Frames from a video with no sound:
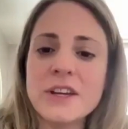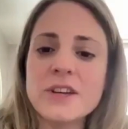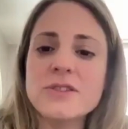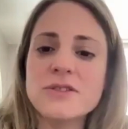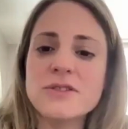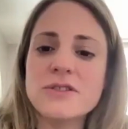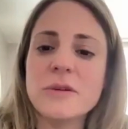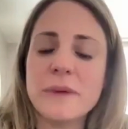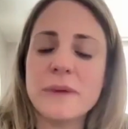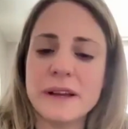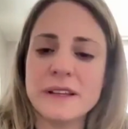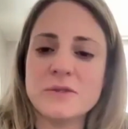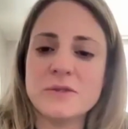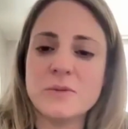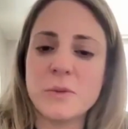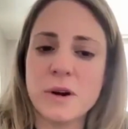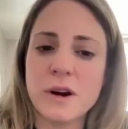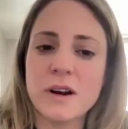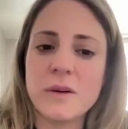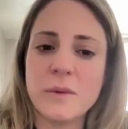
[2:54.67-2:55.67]
like you do your best
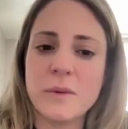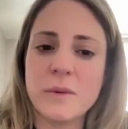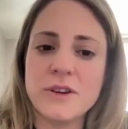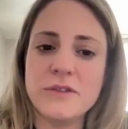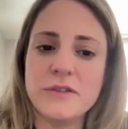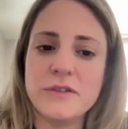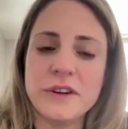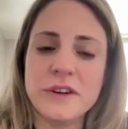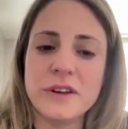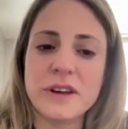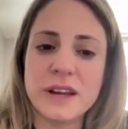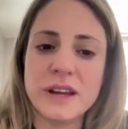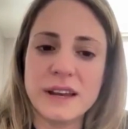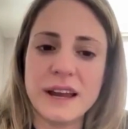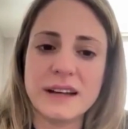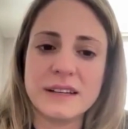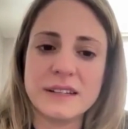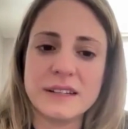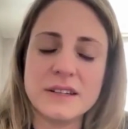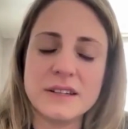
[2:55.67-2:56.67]
work when you feel
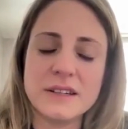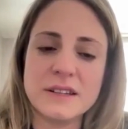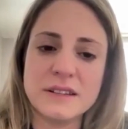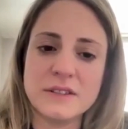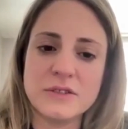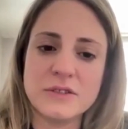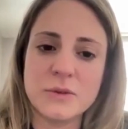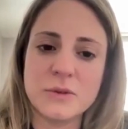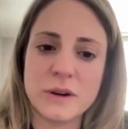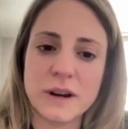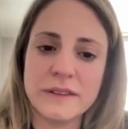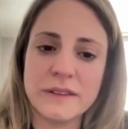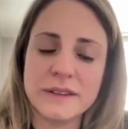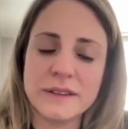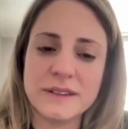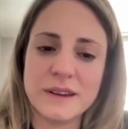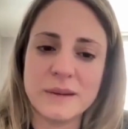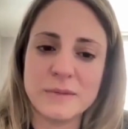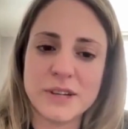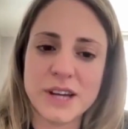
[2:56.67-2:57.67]
connected to the story and the
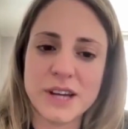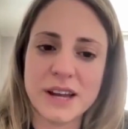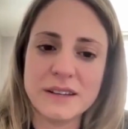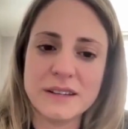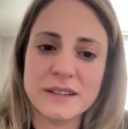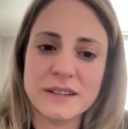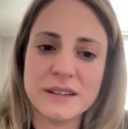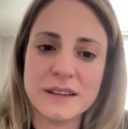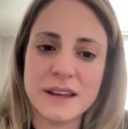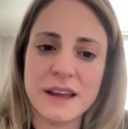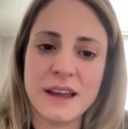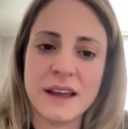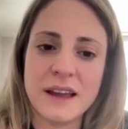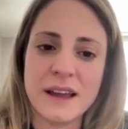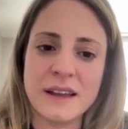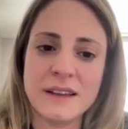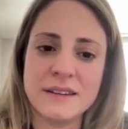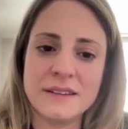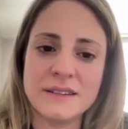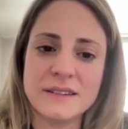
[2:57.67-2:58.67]
subject.
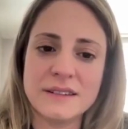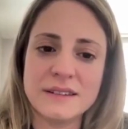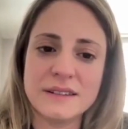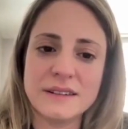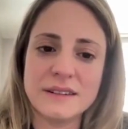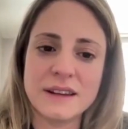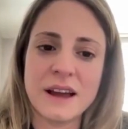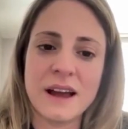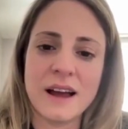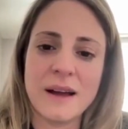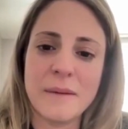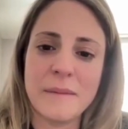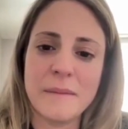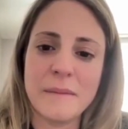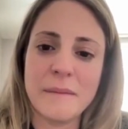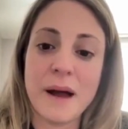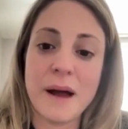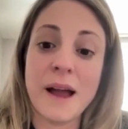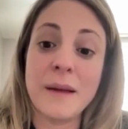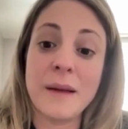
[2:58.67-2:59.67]
And
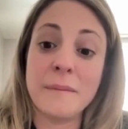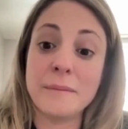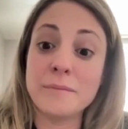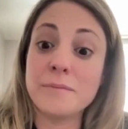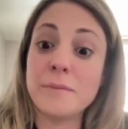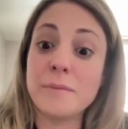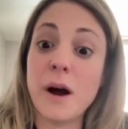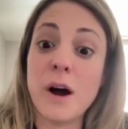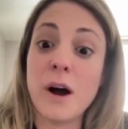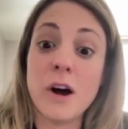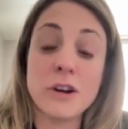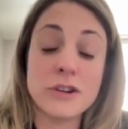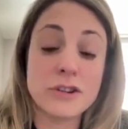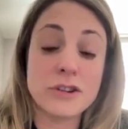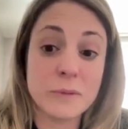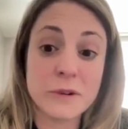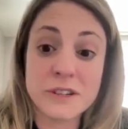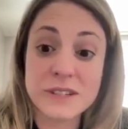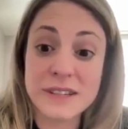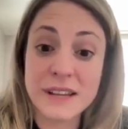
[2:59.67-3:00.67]
um, I'm one
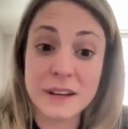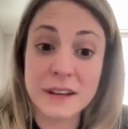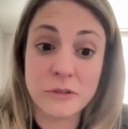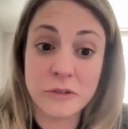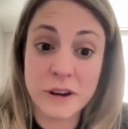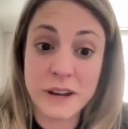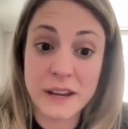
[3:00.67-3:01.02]
hundred percent